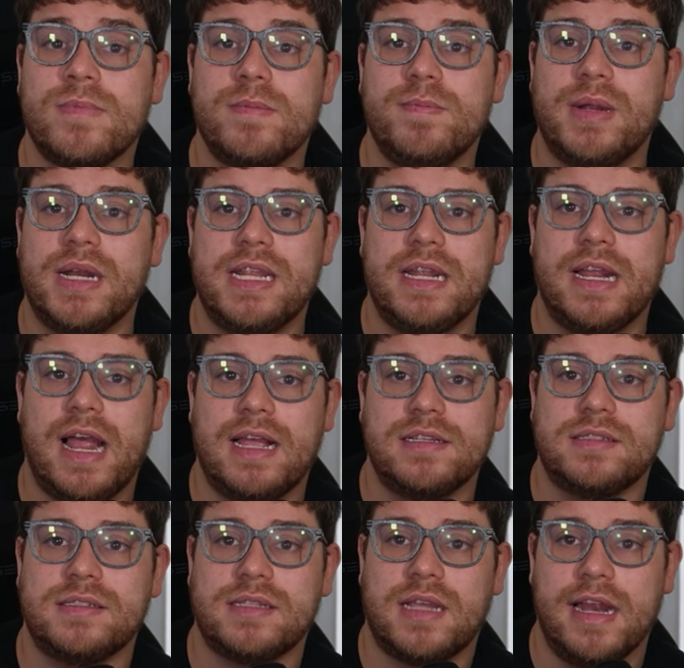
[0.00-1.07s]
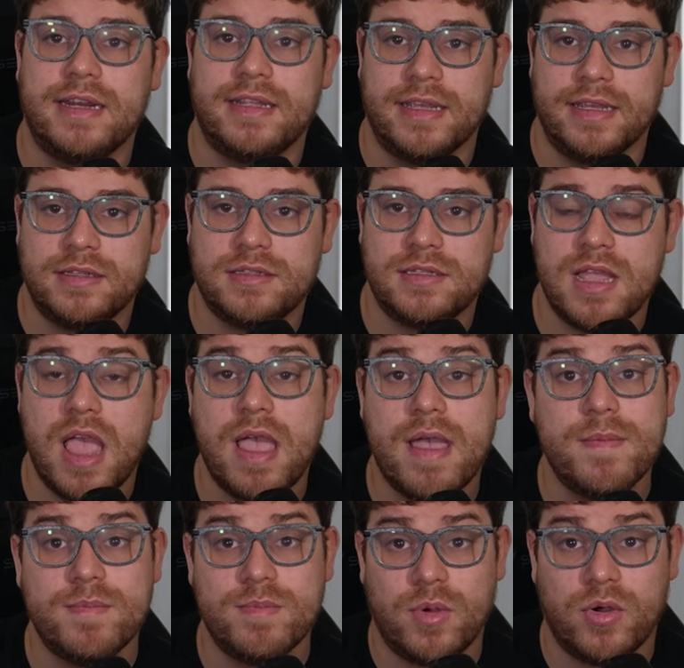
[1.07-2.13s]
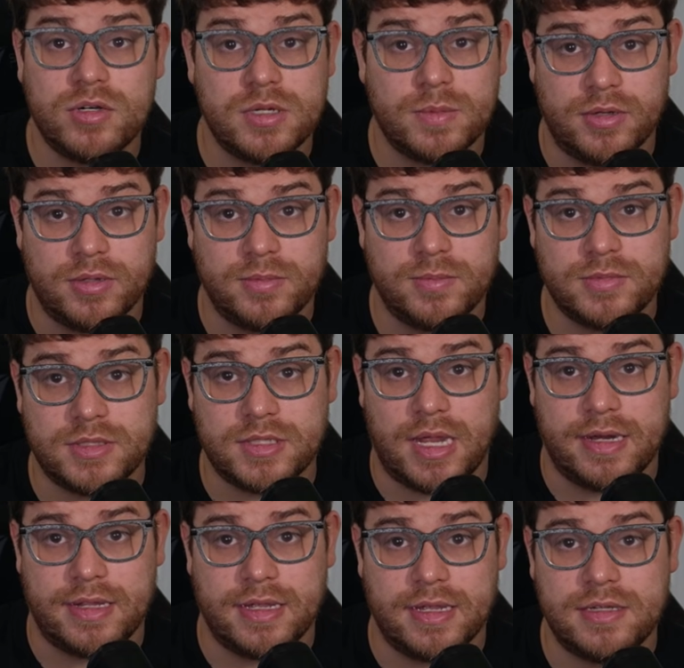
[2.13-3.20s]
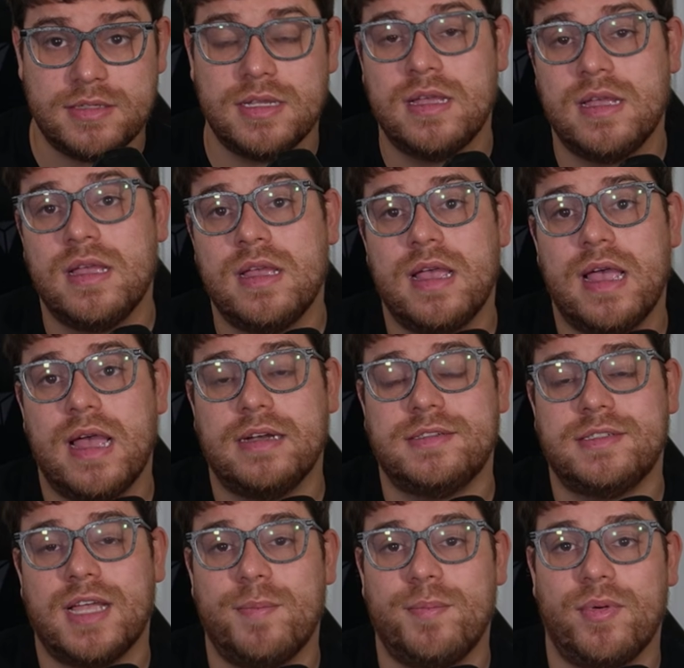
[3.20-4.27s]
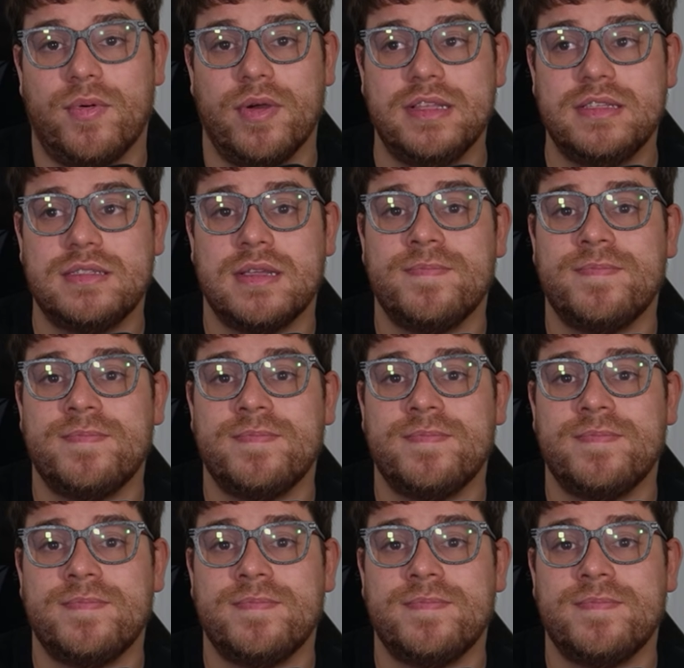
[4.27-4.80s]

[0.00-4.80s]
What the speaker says: but he has sidekicks, multiple sidekicks at some points,